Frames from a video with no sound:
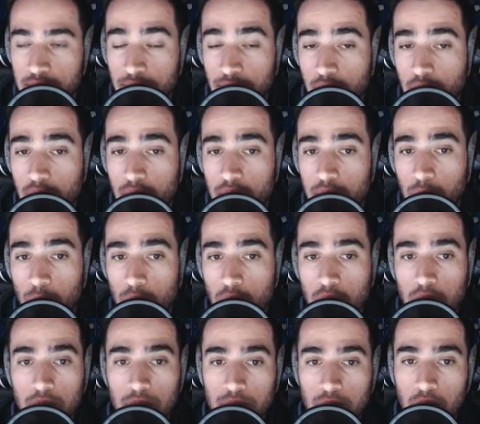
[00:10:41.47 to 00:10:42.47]
very
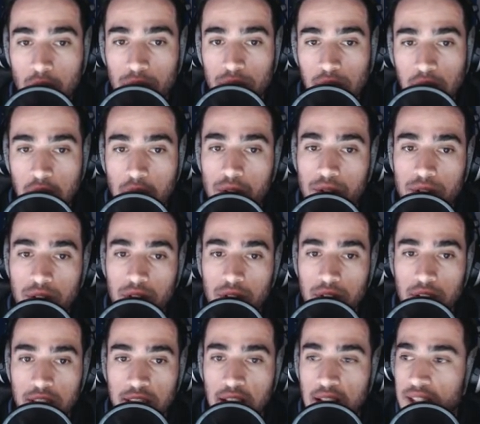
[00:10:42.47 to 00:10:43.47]
well-known character
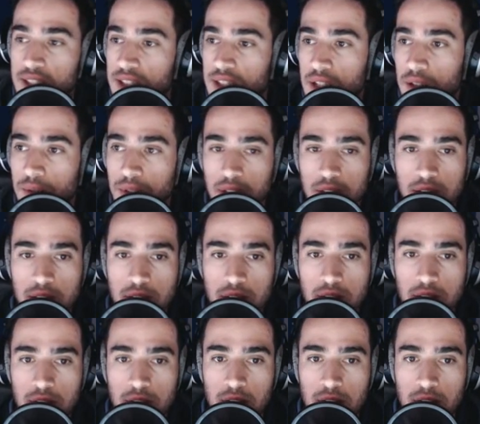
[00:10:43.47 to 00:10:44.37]
in that series.